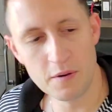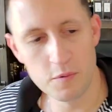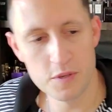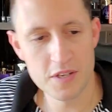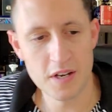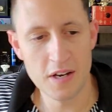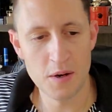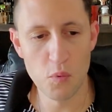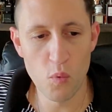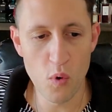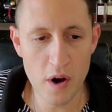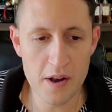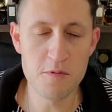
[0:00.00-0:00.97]
it was a
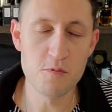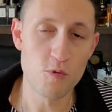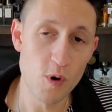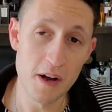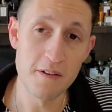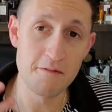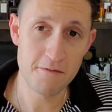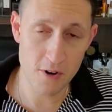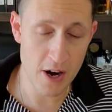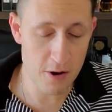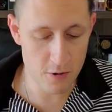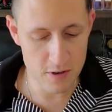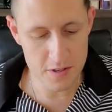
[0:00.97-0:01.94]
one-run
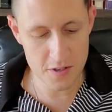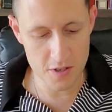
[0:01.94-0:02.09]
fragrance.